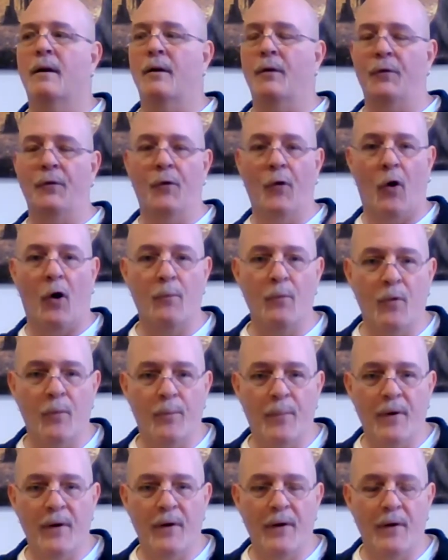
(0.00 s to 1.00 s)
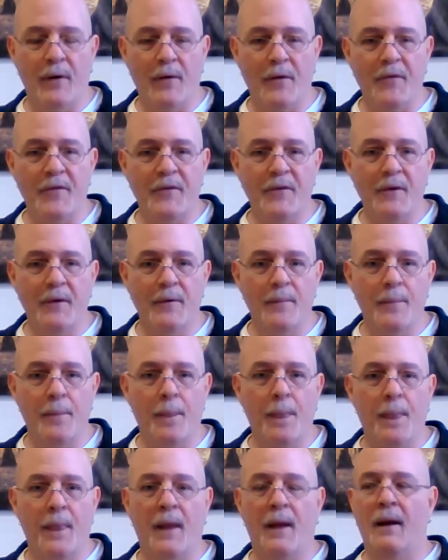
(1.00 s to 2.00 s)
Normal bills,
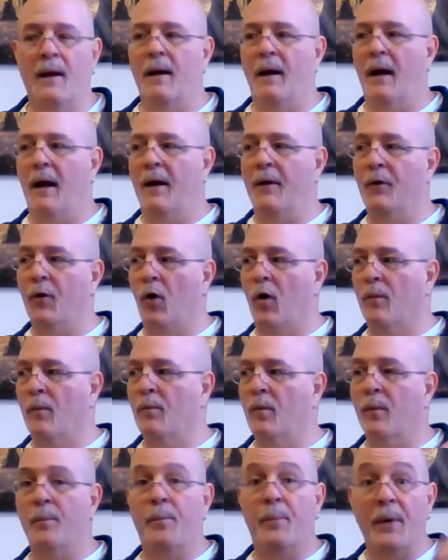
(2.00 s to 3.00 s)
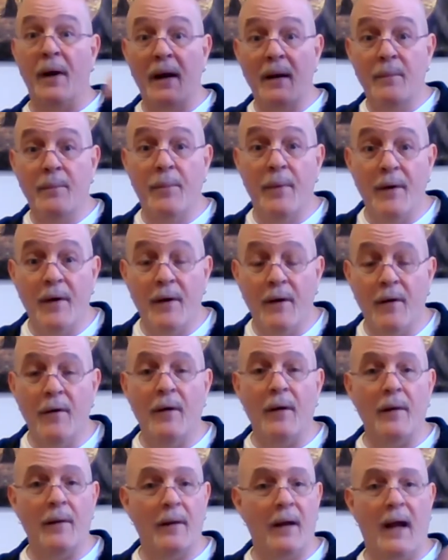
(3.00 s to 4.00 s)
a normal big
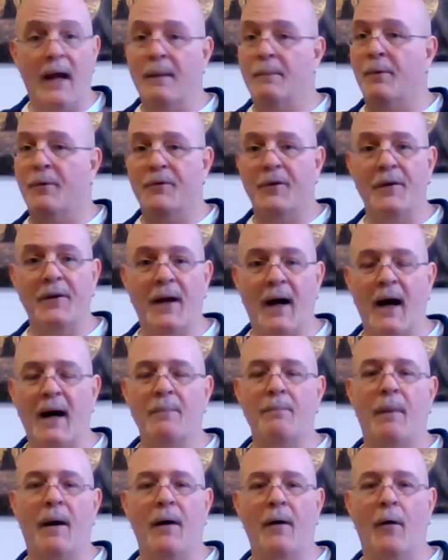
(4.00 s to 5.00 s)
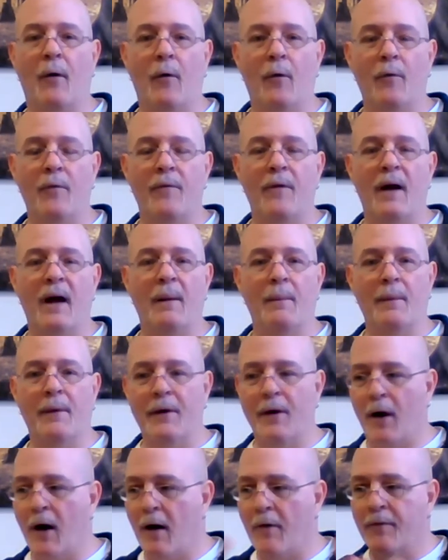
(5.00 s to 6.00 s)
bill, able to knock my whole family
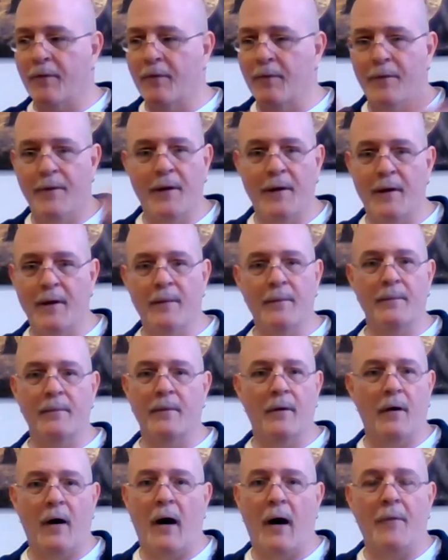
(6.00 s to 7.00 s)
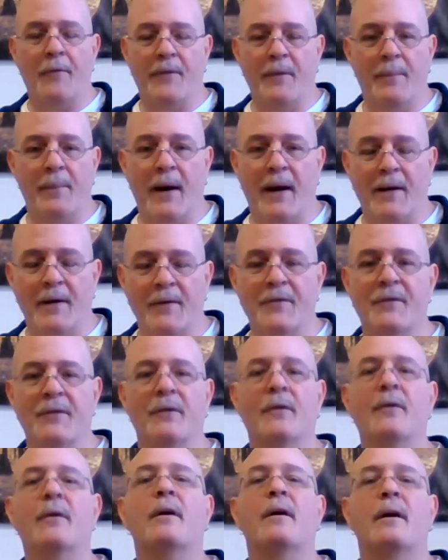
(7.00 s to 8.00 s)
off the
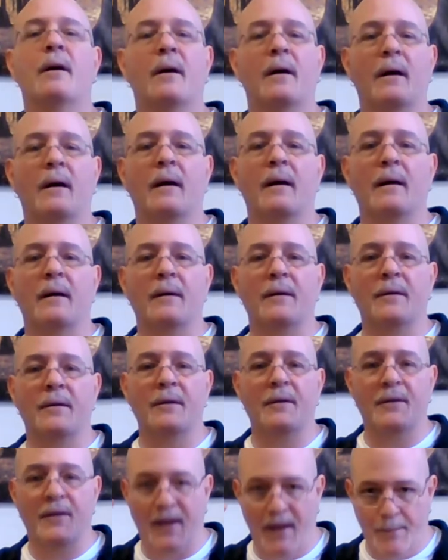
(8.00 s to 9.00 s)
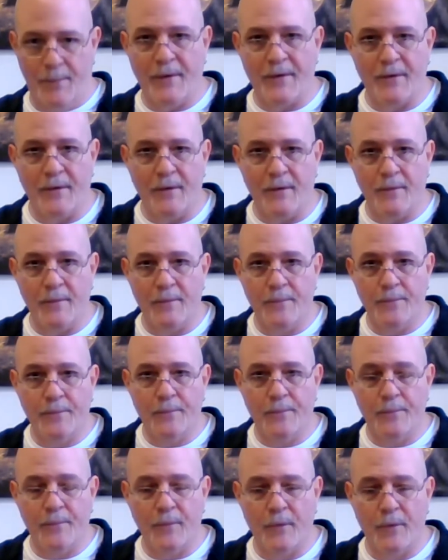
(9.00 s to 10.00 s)
pedestal. Typical.
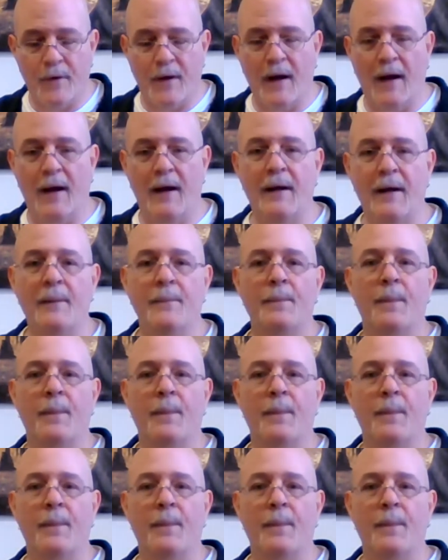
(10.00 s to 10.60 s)
Okay?